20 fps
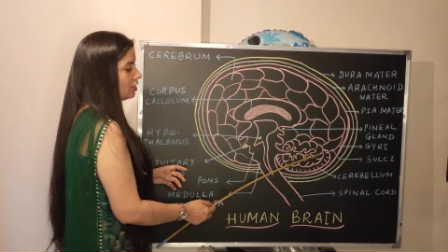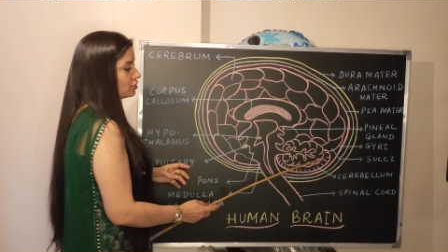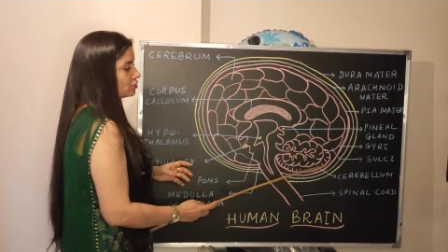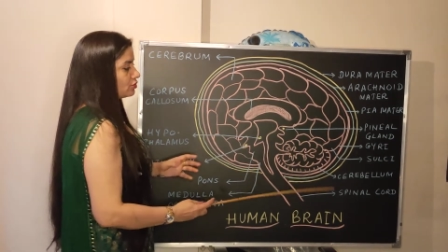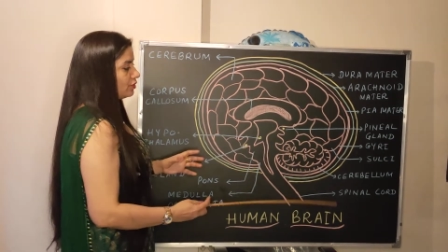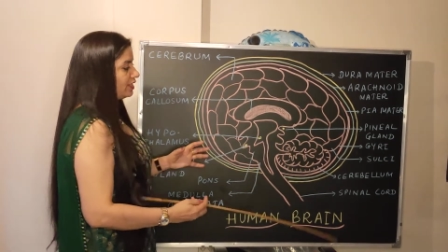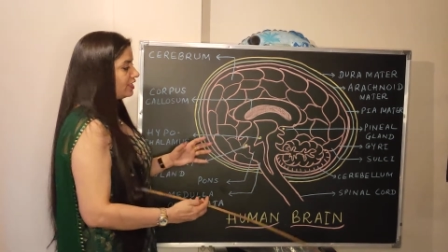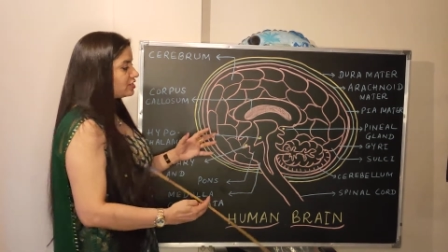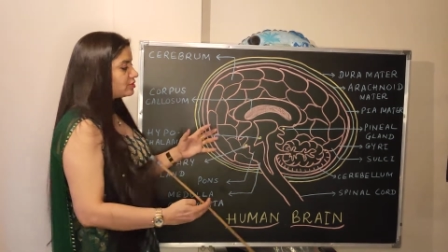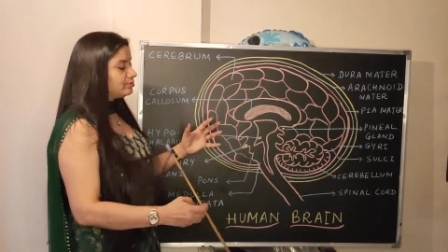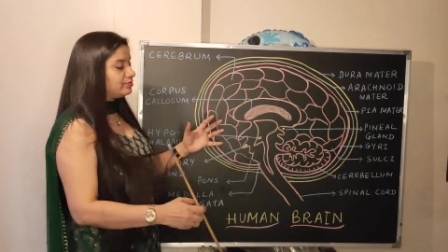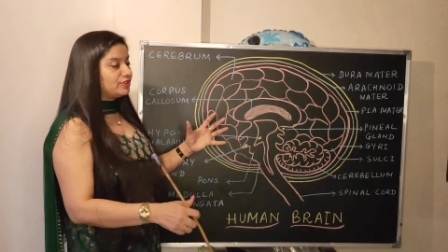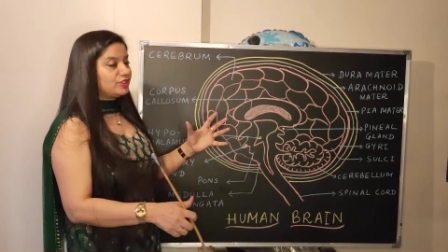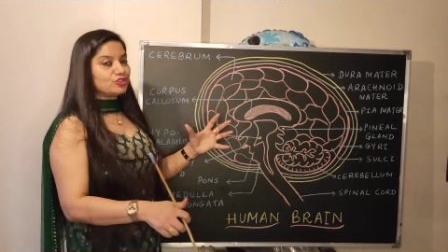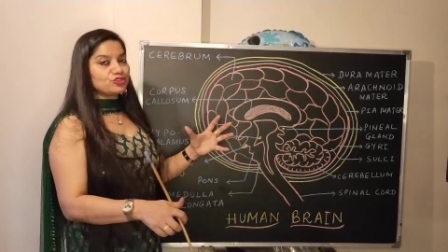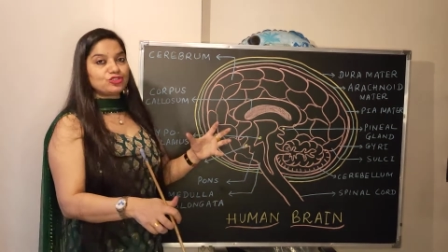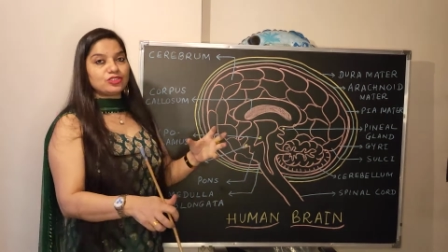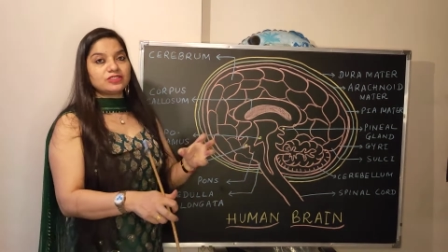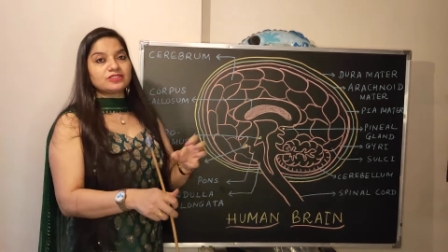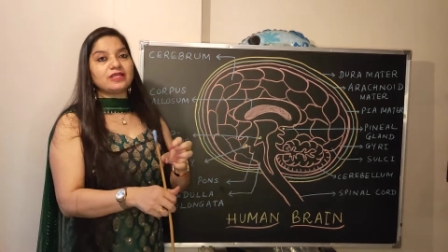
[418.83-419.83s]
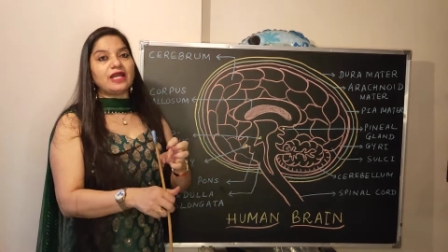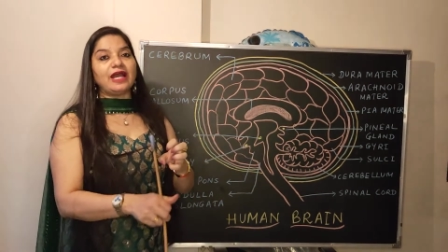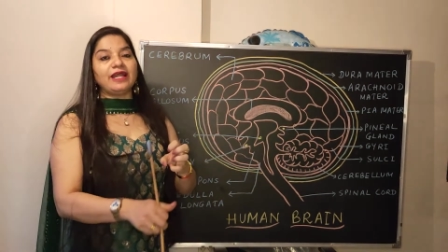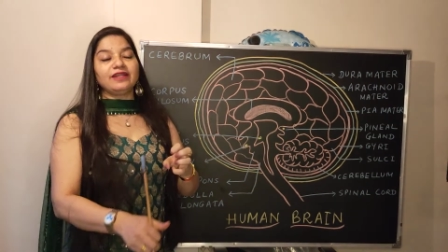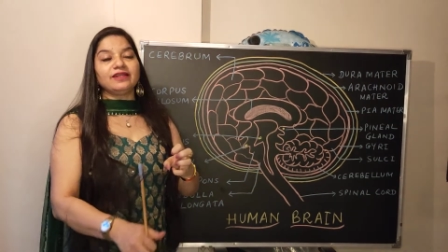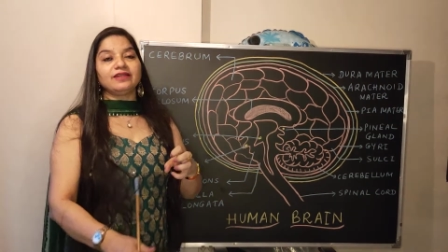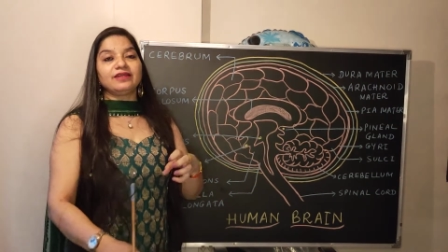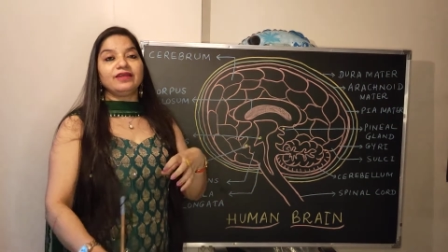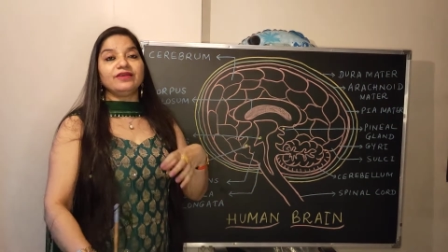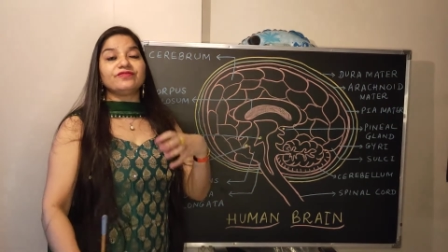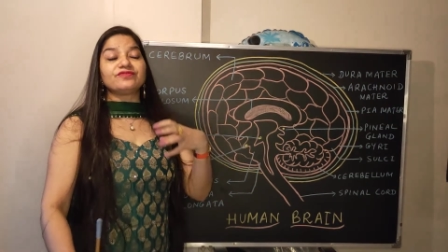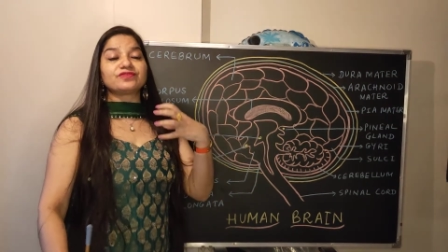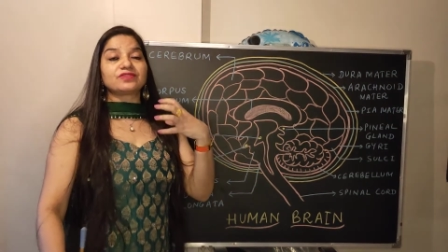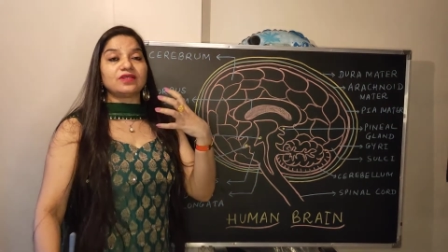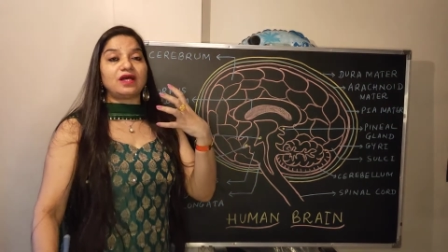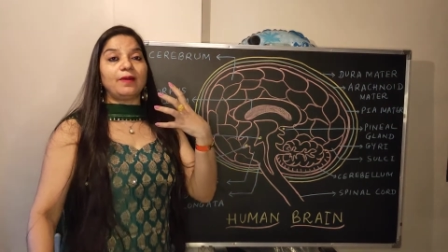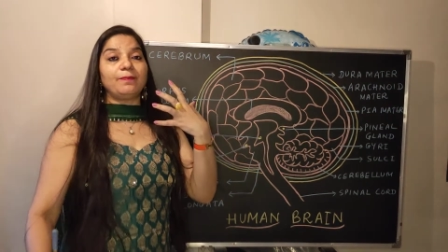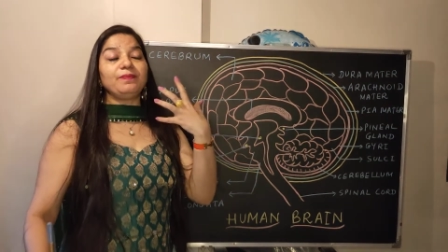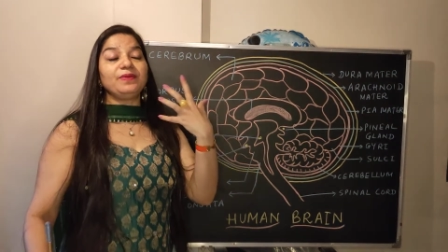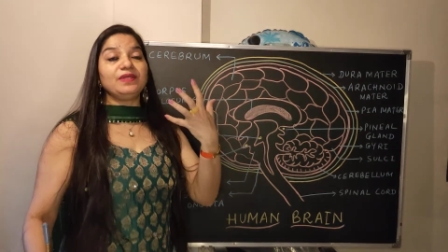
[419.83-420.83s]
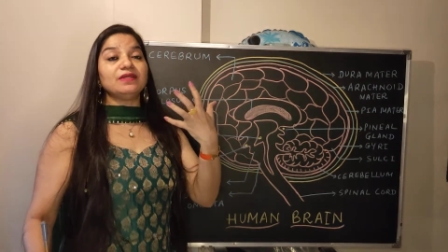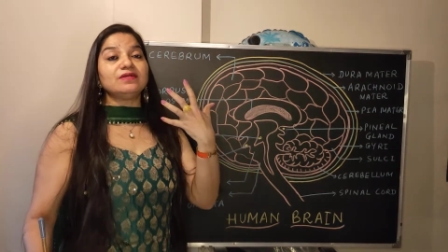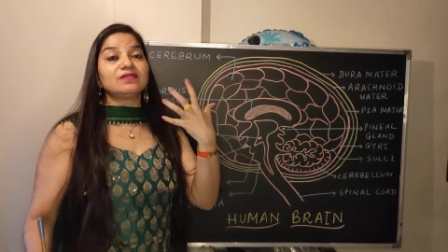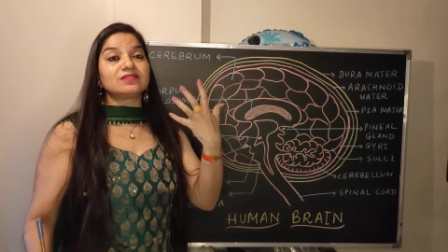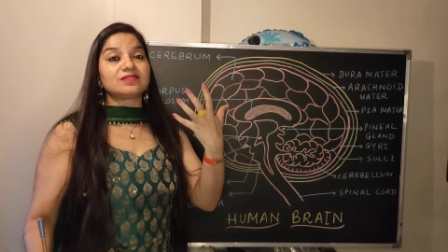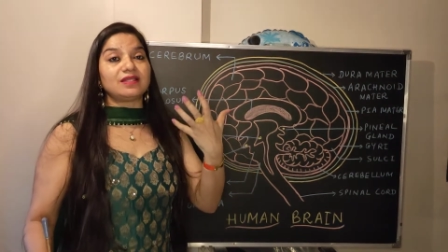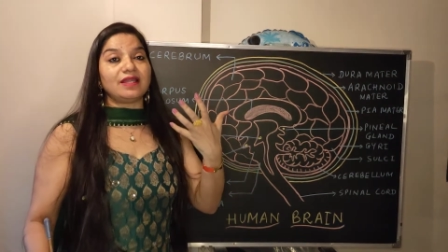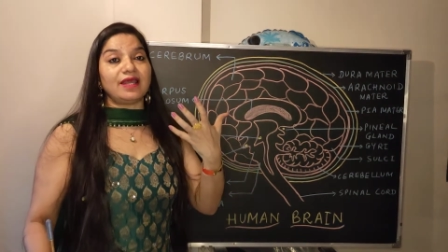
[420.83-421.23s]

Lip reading: So it merges and appears